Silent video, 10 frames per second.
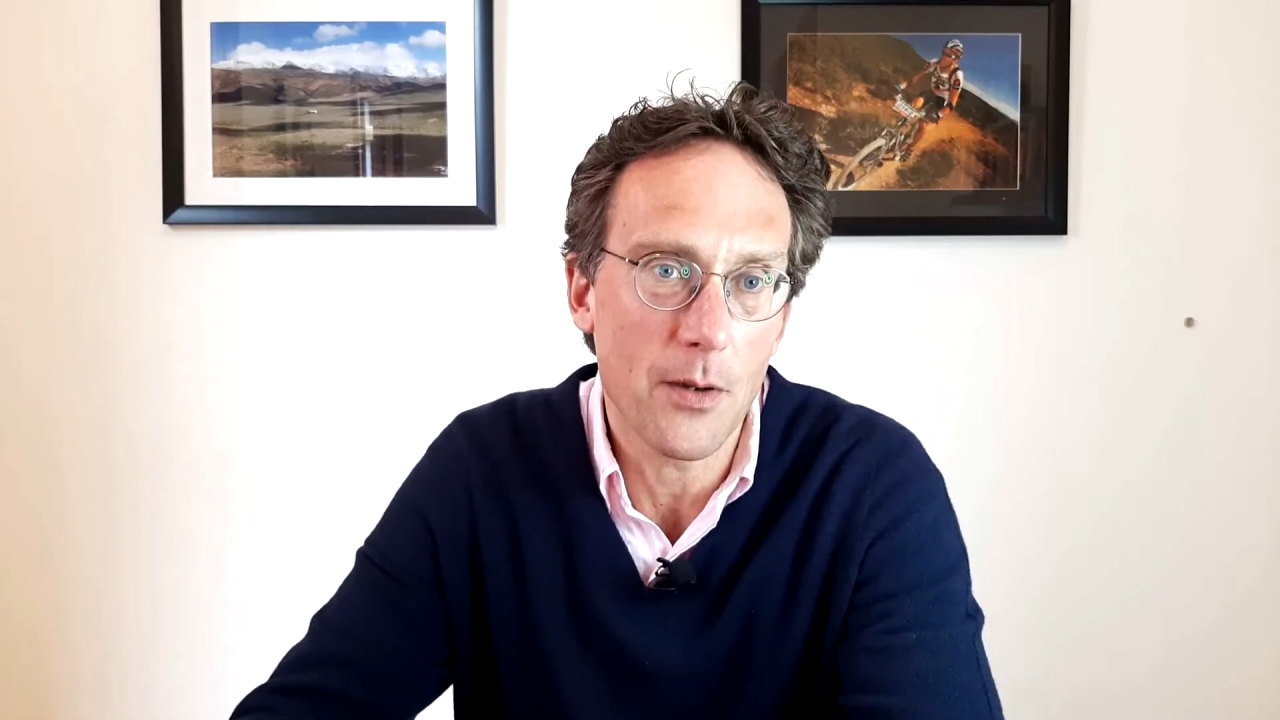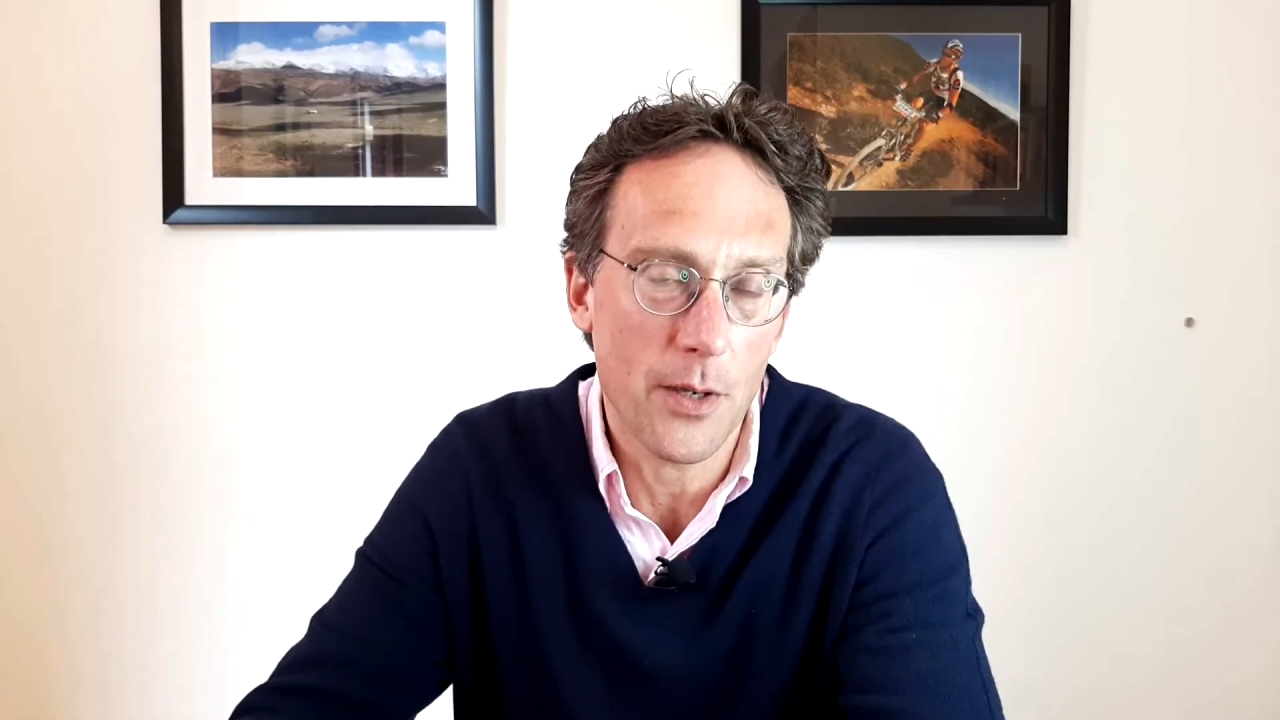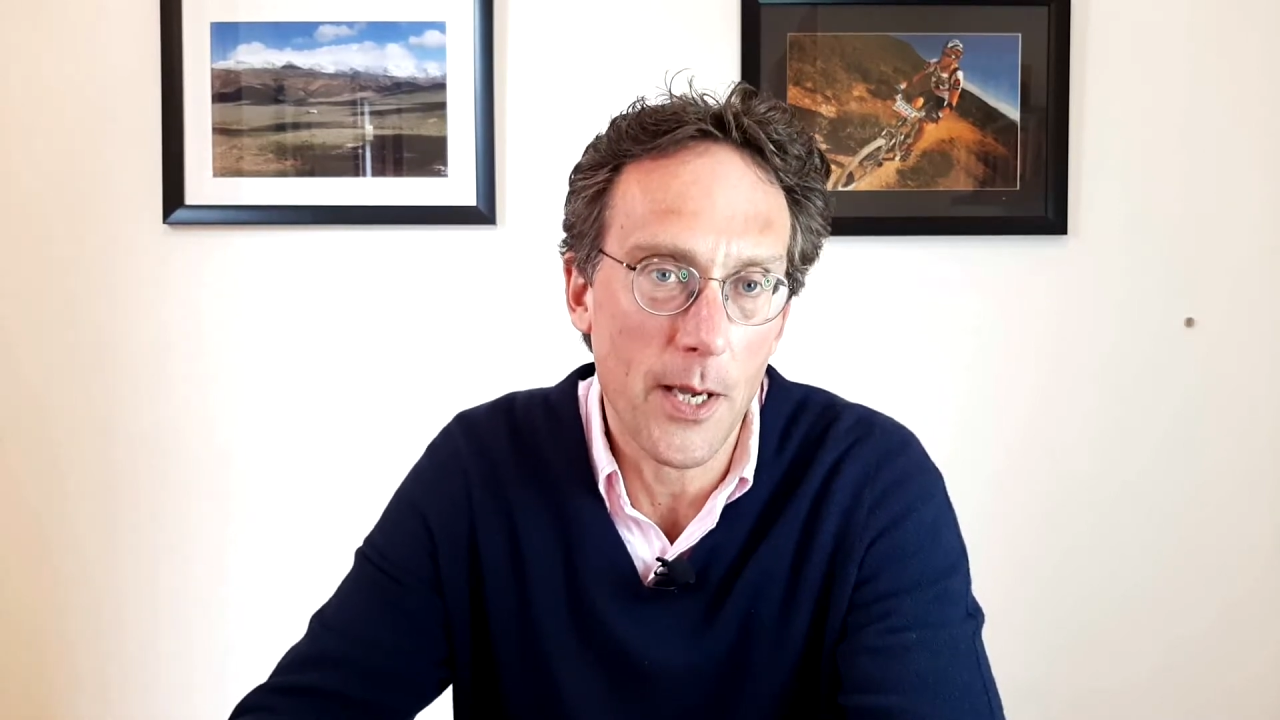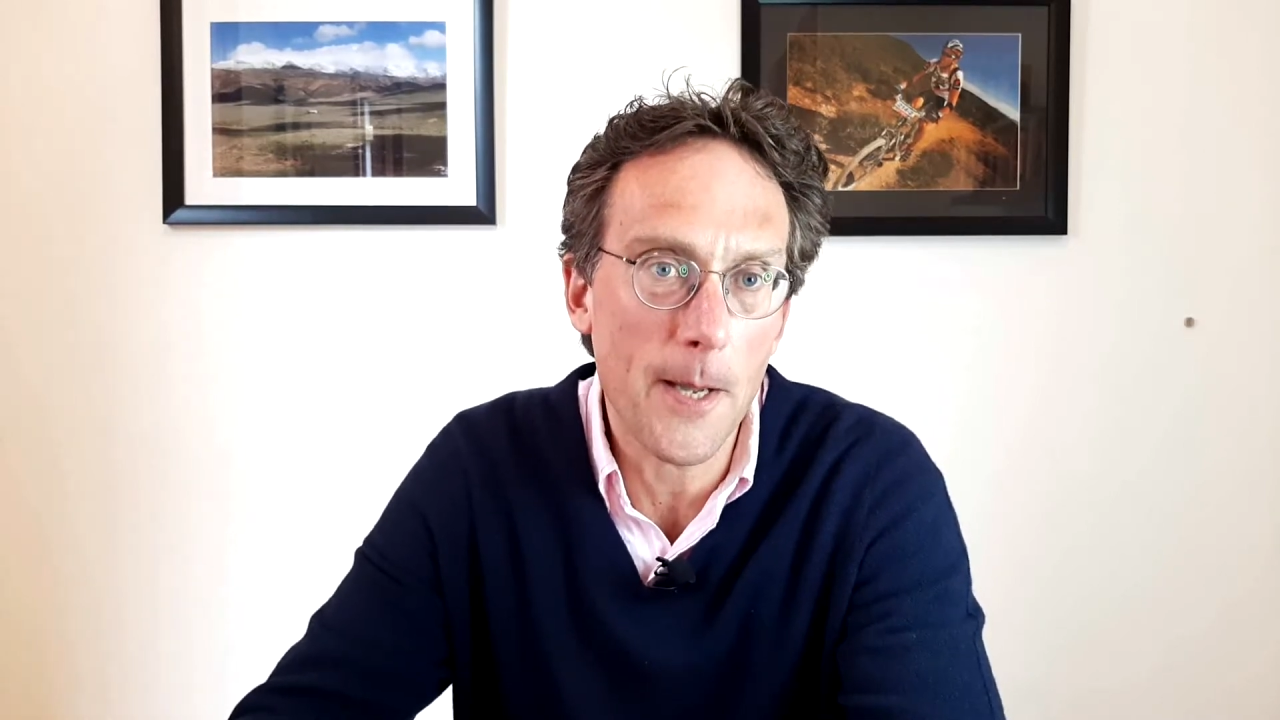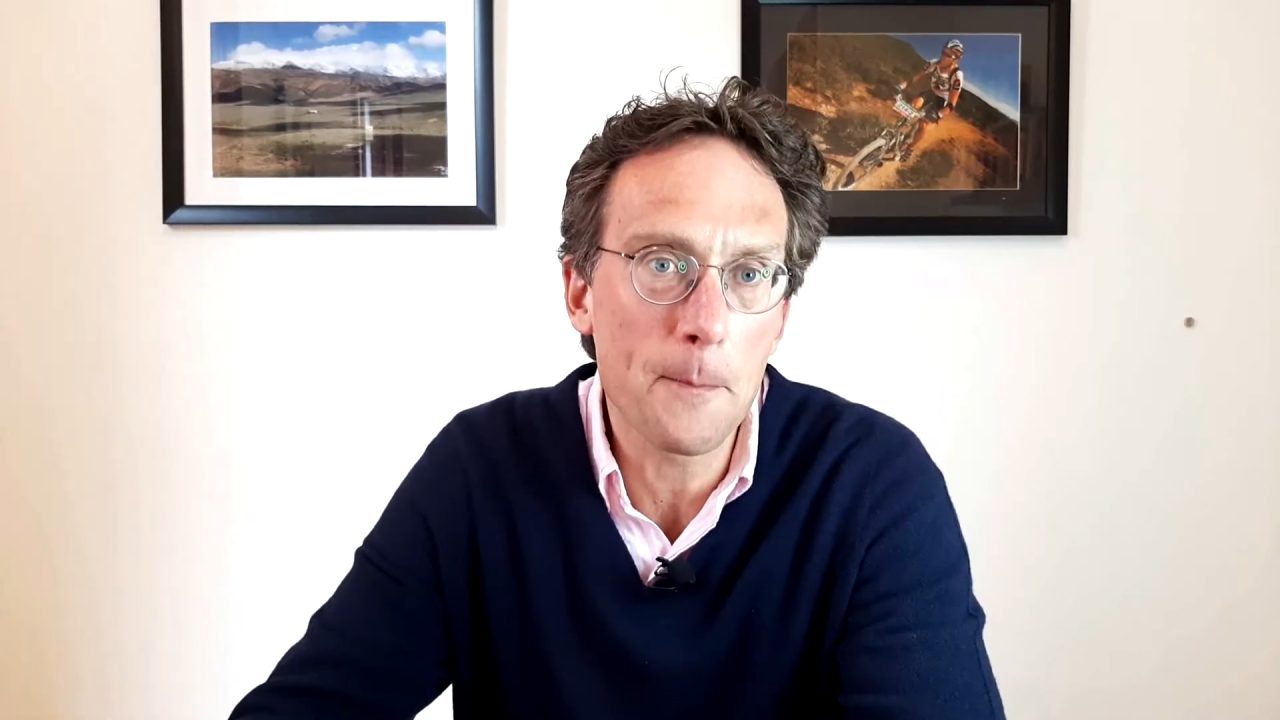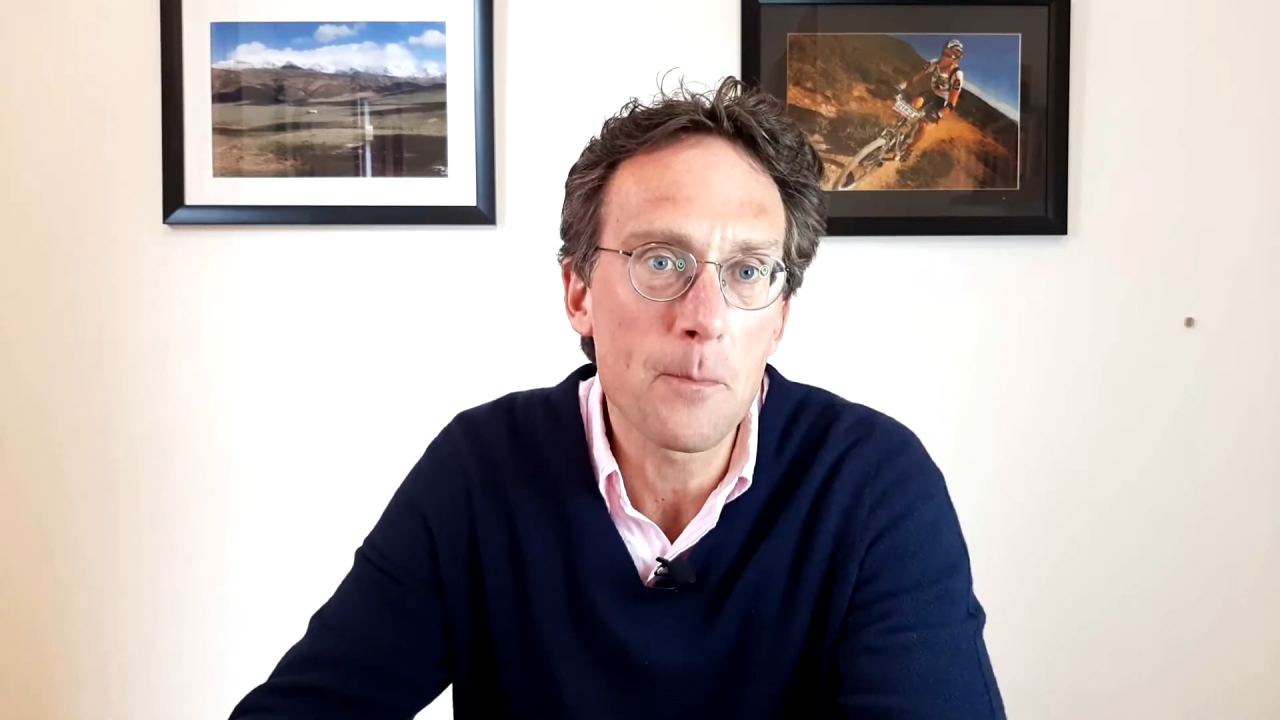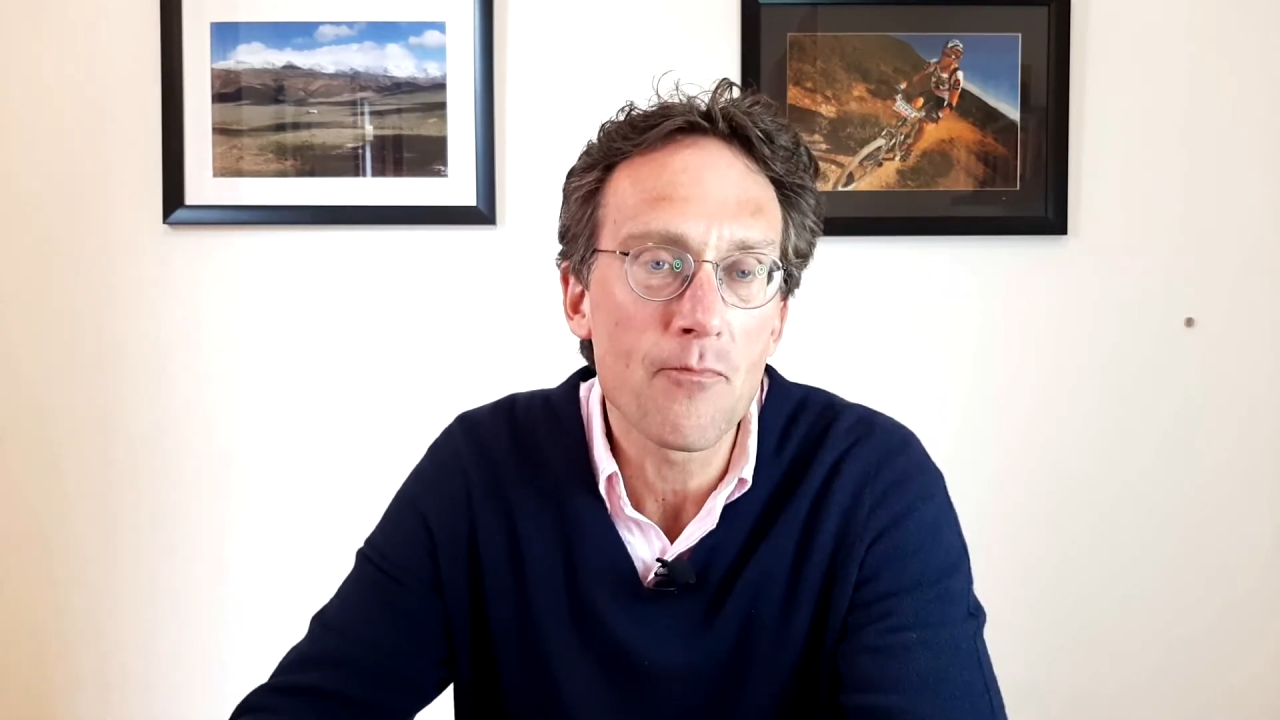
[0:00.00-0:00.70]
okay?